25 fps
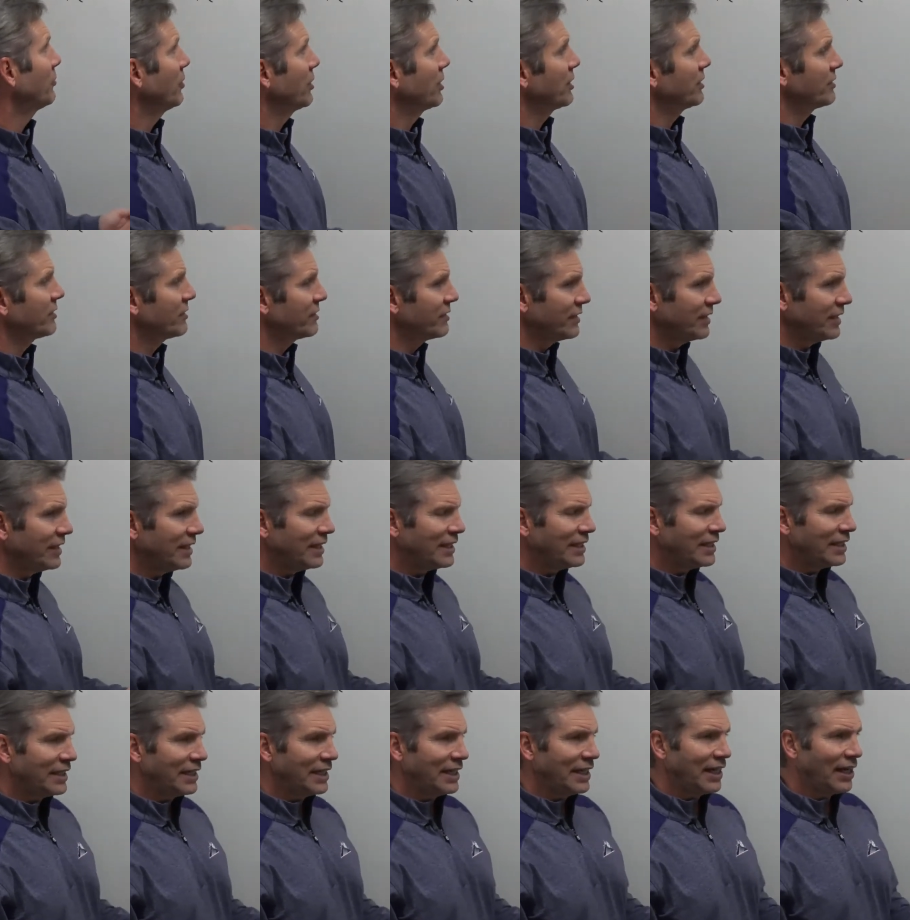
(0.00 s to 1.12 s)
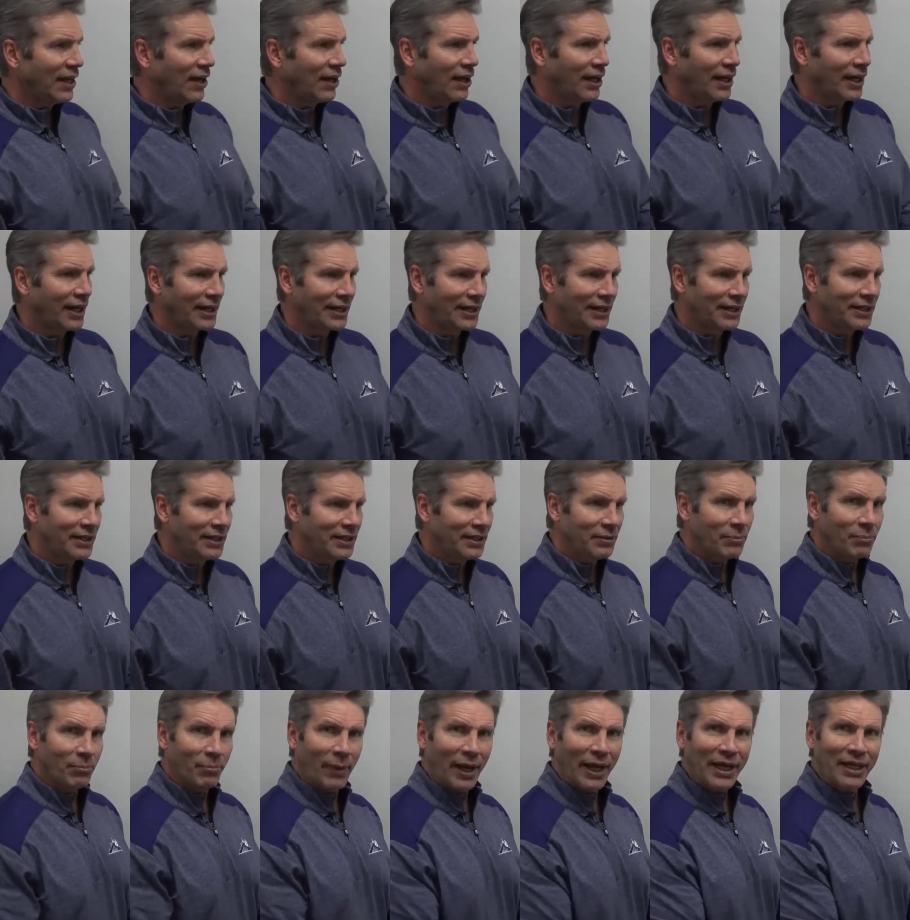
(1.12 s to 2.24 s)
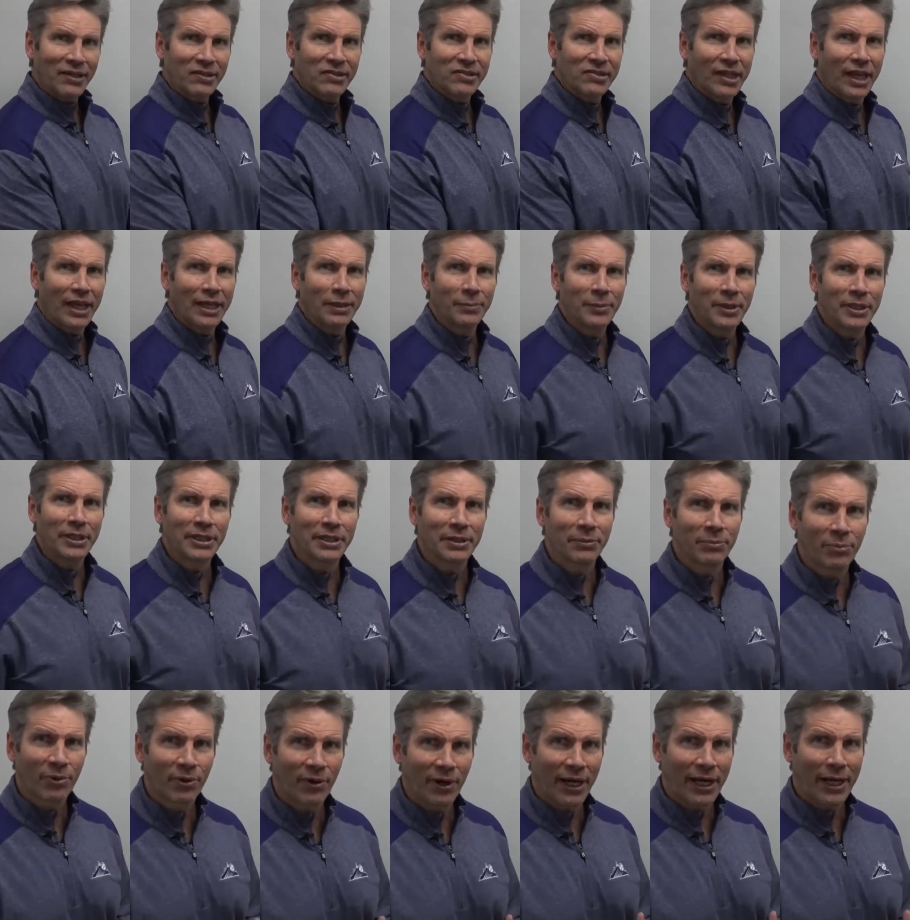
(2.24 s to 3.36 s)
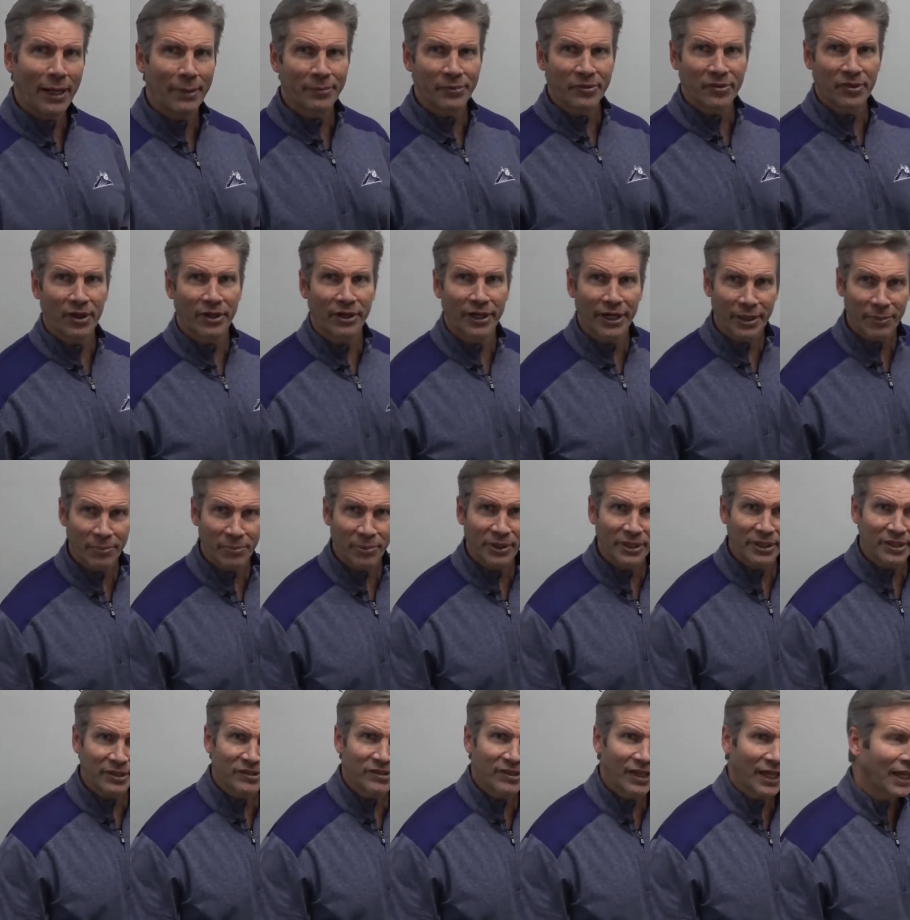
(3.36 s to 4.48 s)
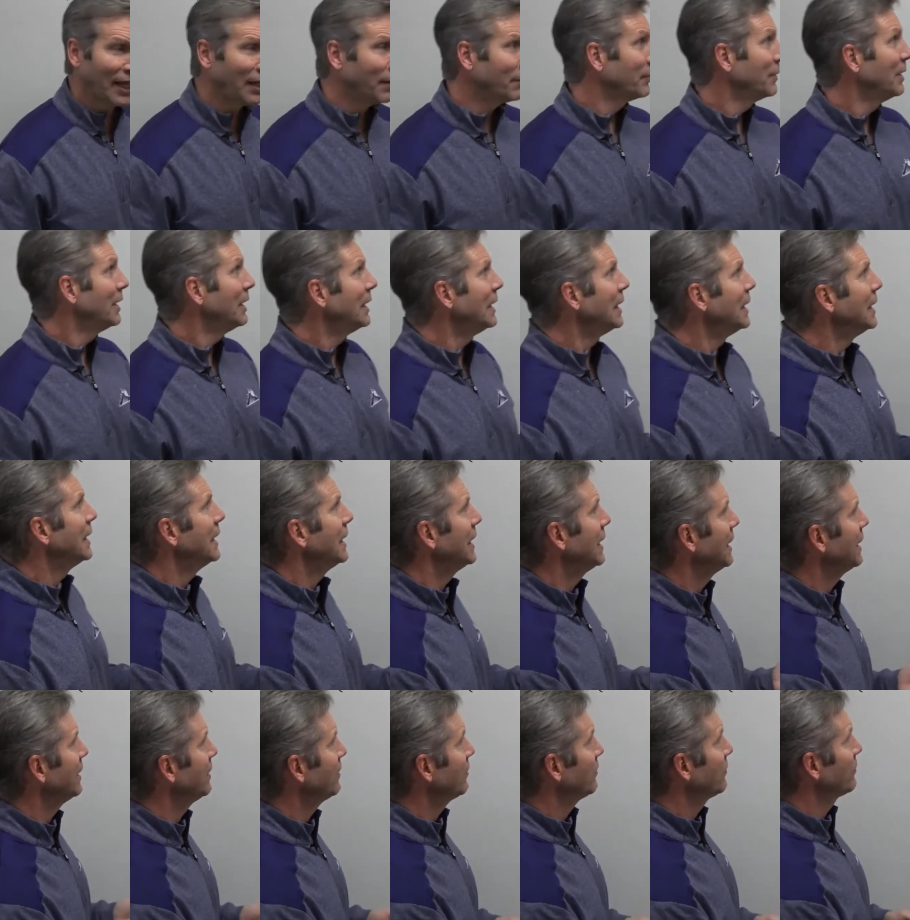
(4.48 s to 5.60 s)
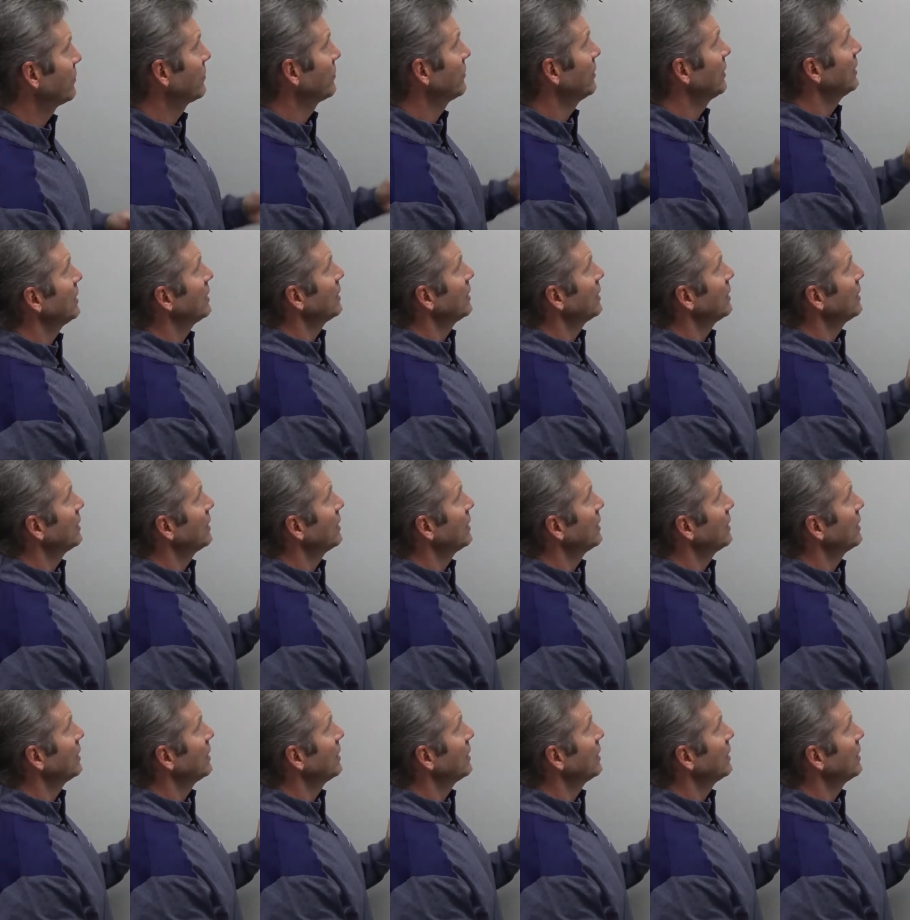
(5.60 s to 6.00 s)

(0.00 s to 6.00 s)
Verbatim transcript: you're going to see on my assignment and perhaps on an AP exam is